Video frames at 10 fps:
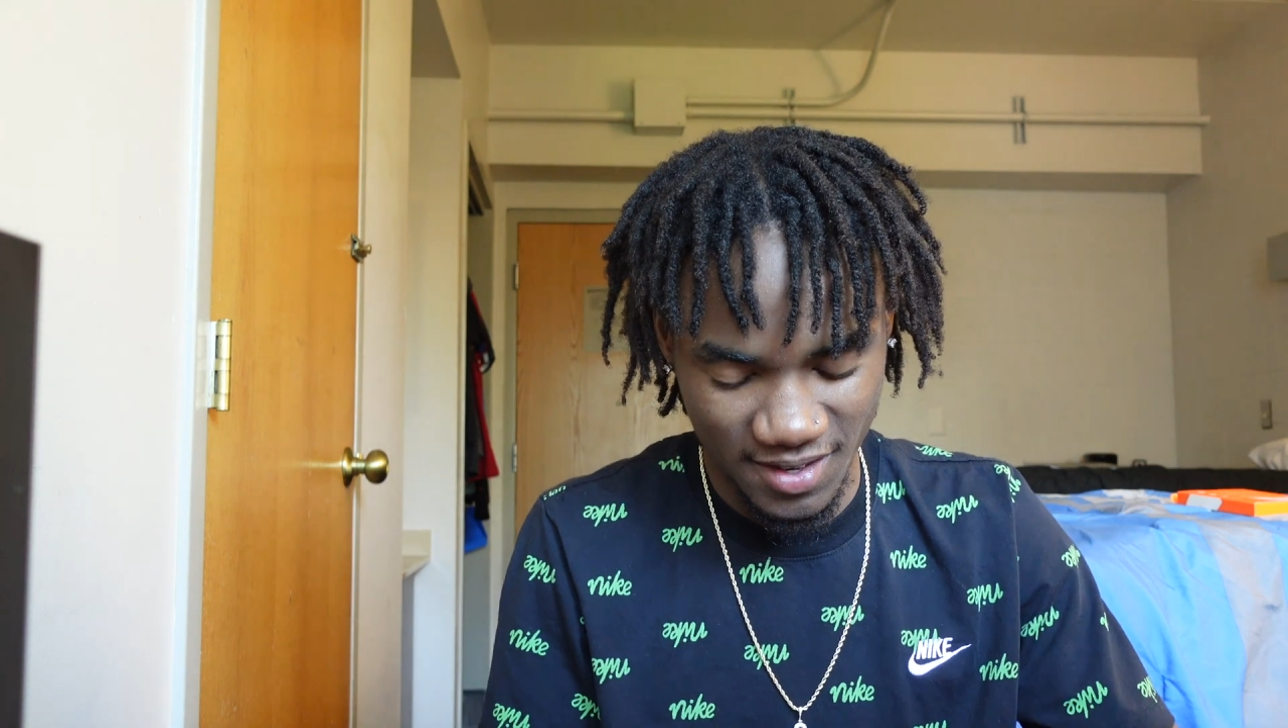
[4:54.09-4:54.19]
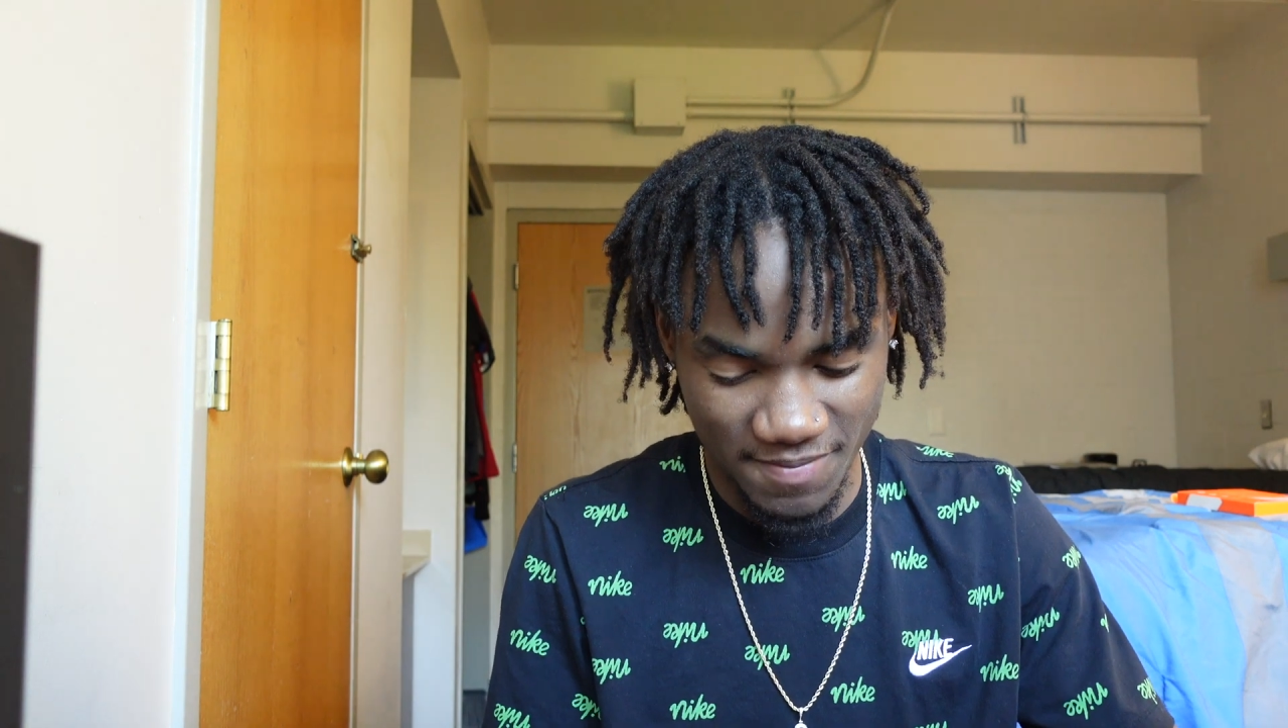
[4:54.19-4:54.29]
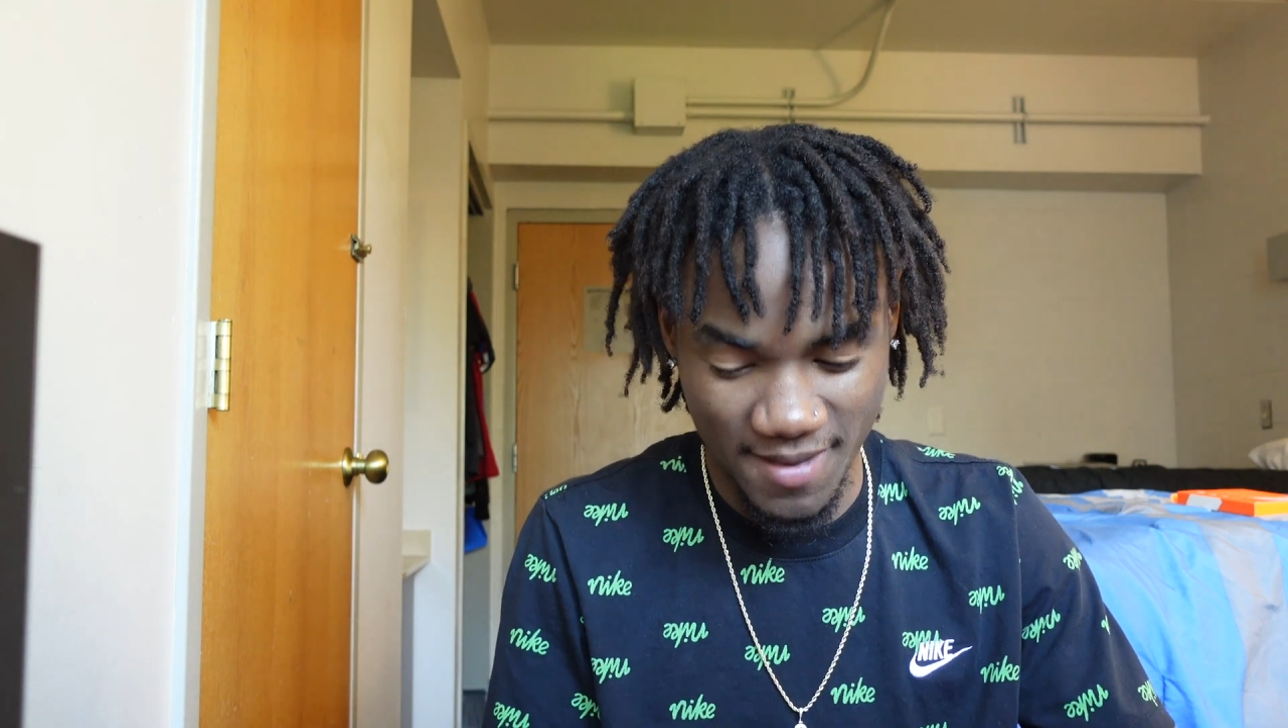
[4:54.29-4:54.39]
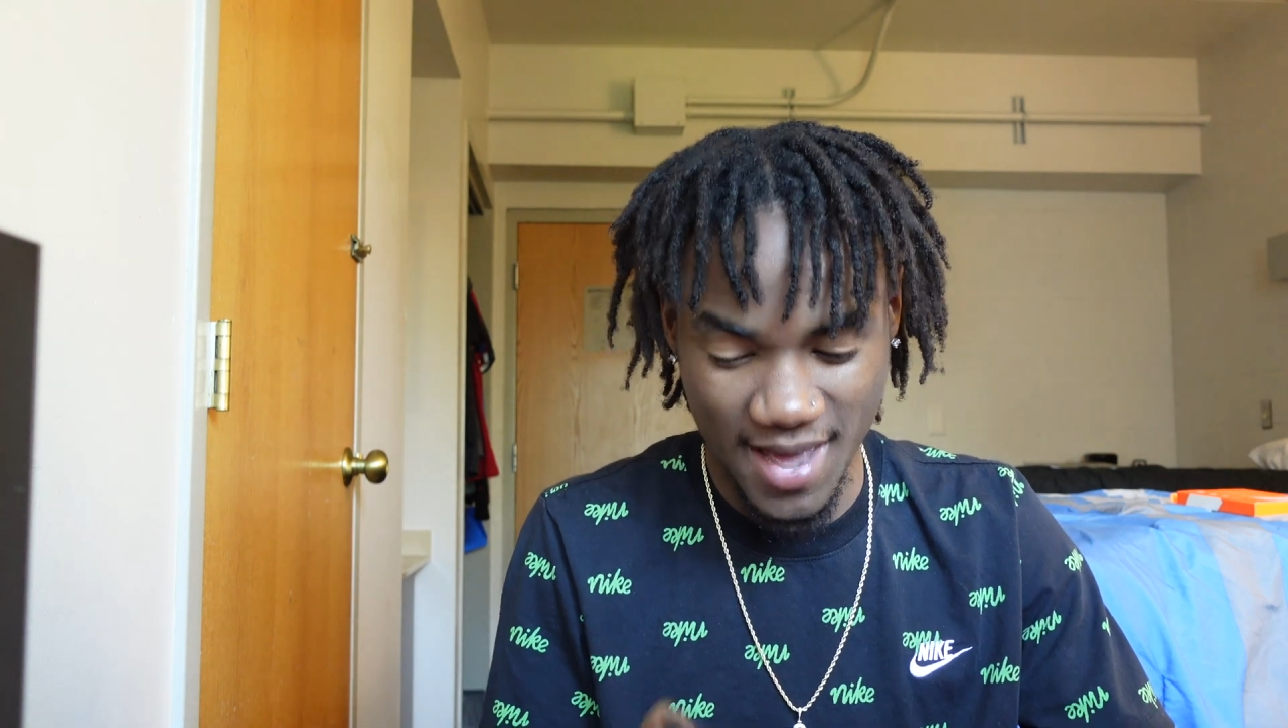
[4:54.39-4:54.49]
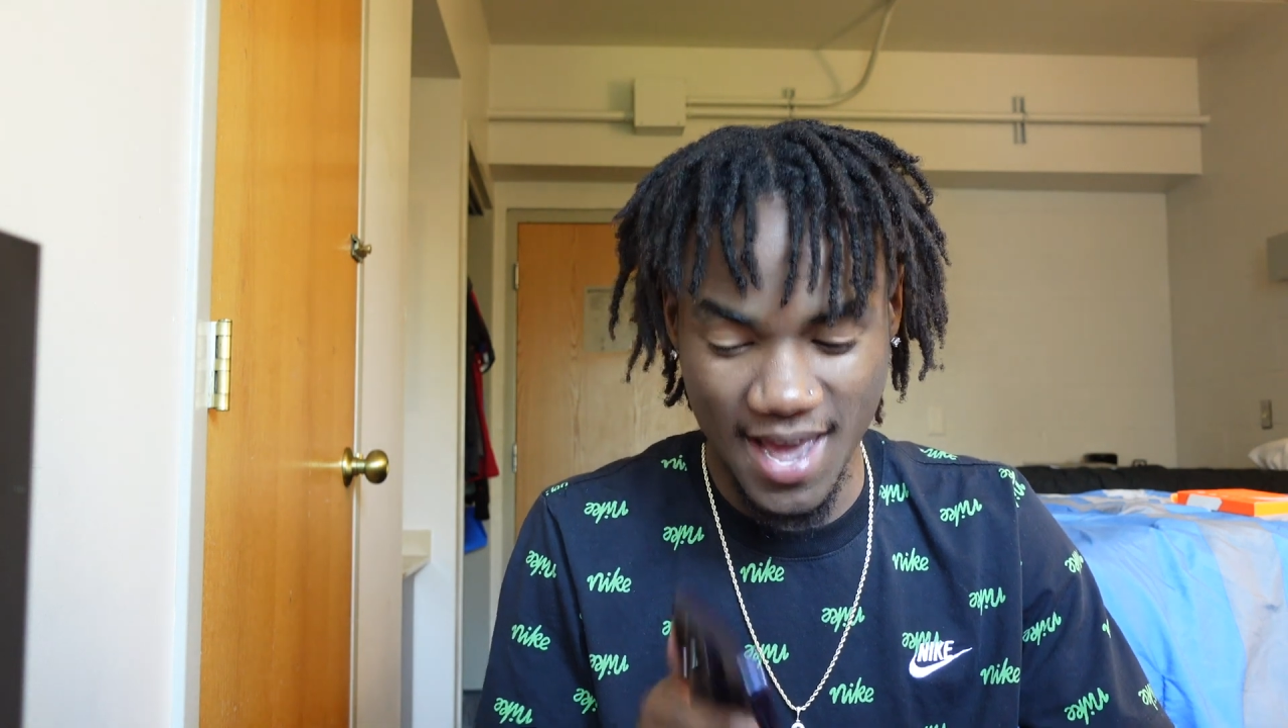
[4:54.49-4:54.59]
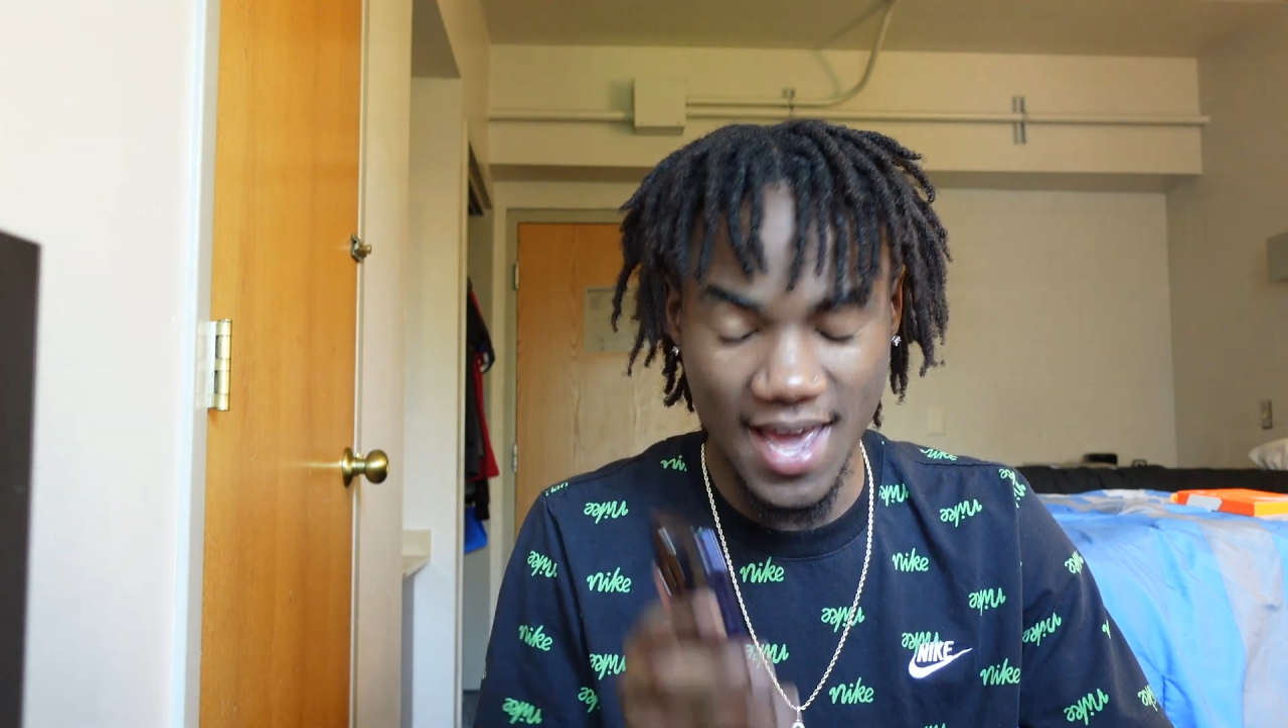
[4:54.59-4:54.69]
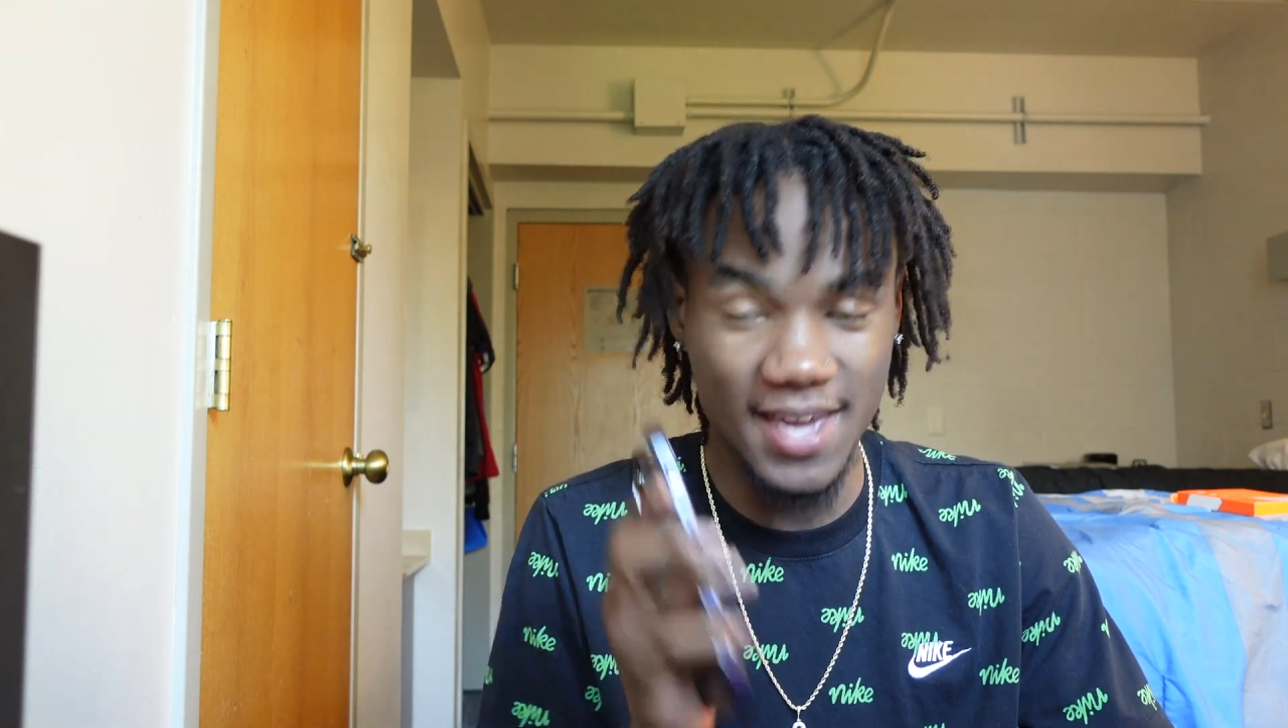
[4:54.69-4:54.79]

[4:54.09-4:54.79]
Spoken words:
Man,